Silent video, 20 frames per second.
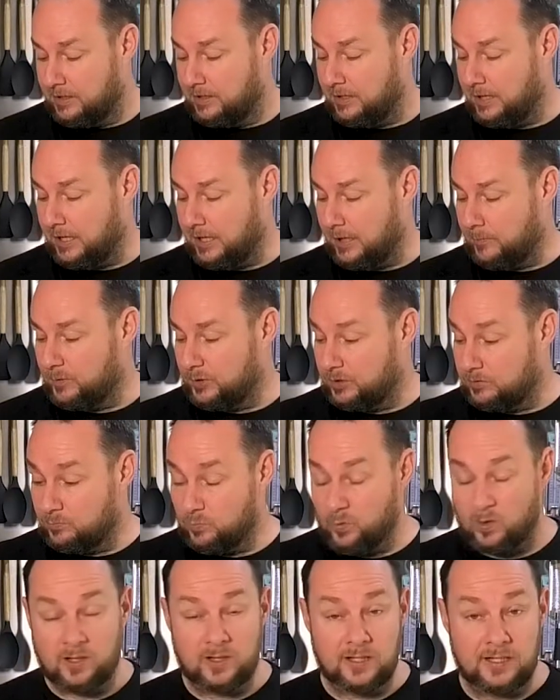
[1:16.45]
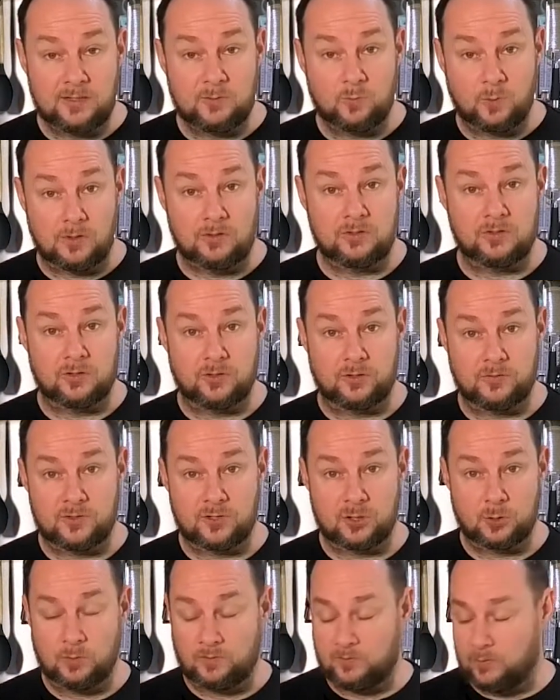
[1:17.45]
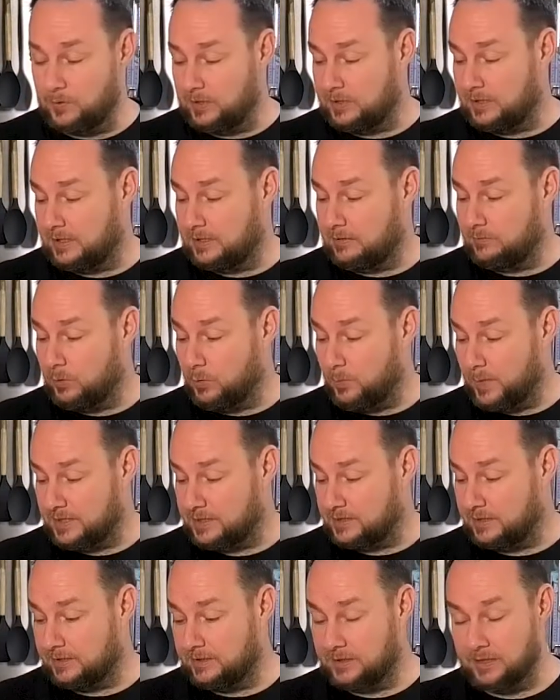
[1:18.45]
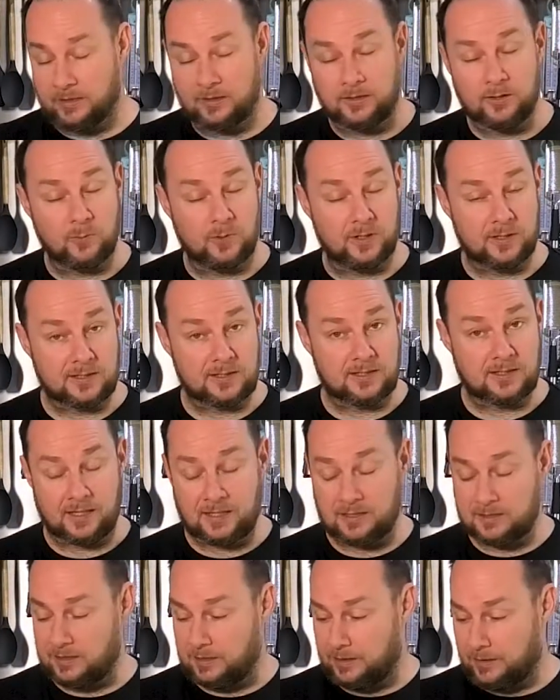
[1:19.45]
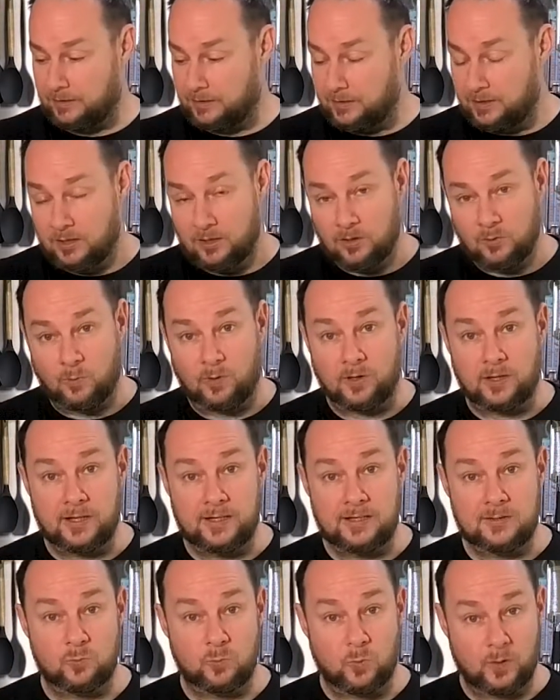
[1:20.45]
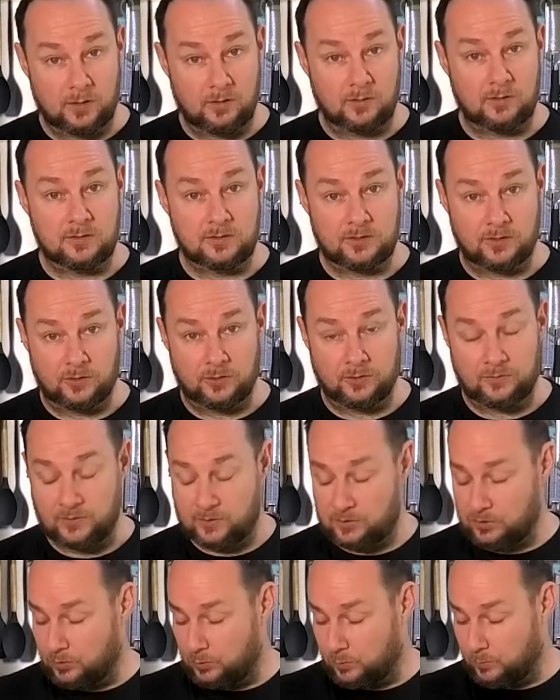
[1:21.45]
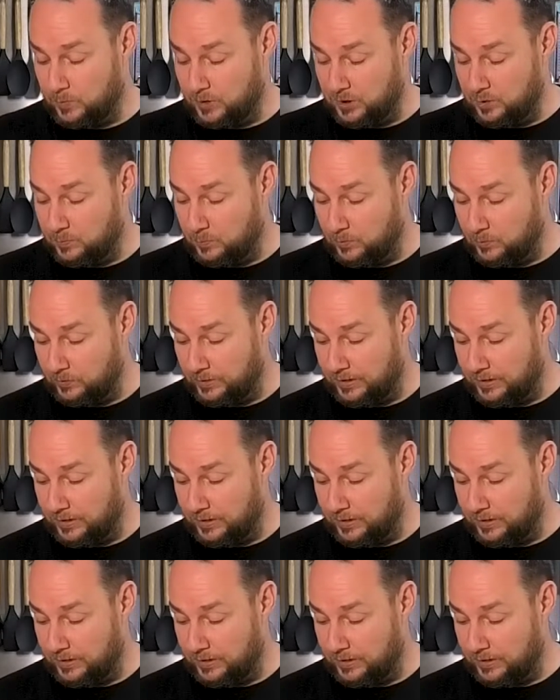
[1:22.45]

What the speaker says: One of these will serve 2. If you wanted like a romantic dinner, you wanted a steak dinner, one of these will serve 2 people.